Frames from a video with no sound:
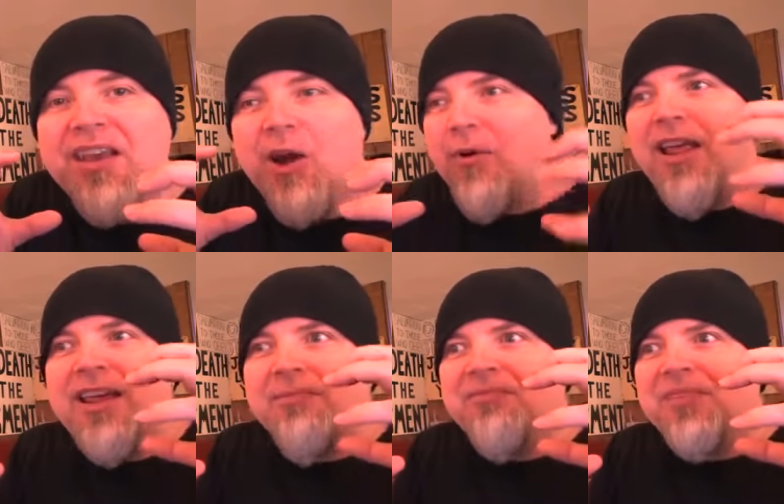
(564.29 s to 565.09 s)
We're
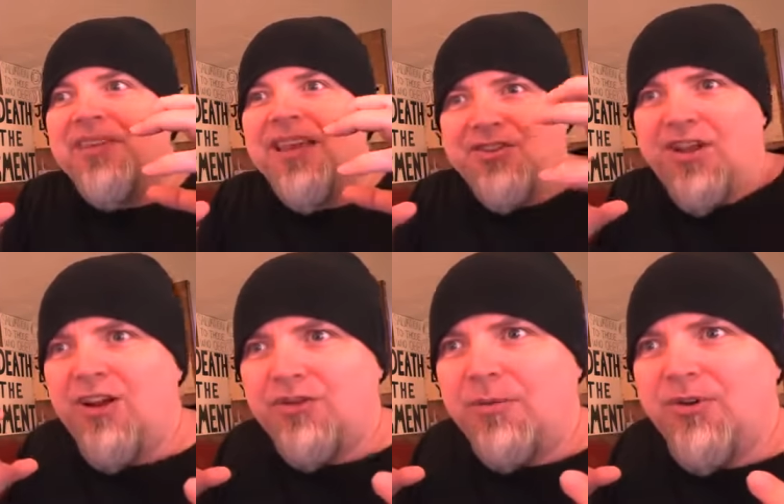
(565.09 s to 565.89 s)
like, is
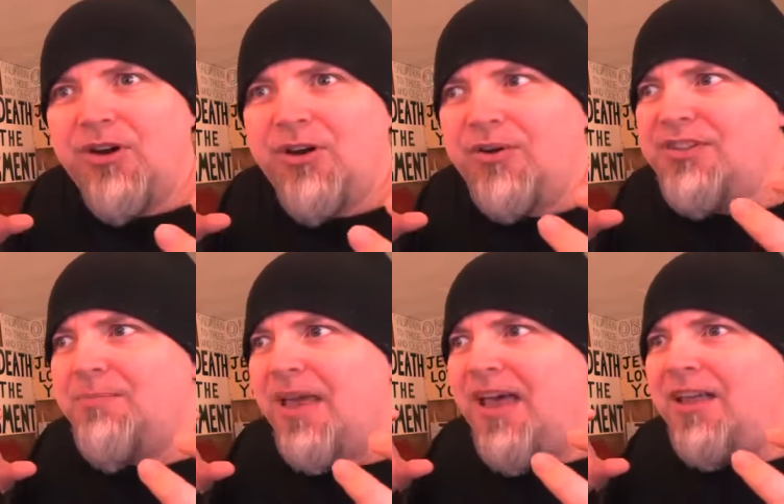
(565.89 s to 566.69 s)
Donald Trump good or is he
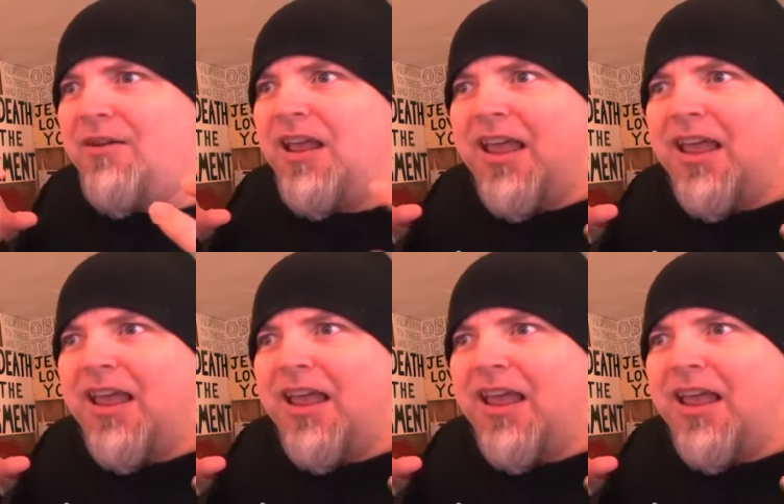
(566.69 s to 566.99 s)
bad?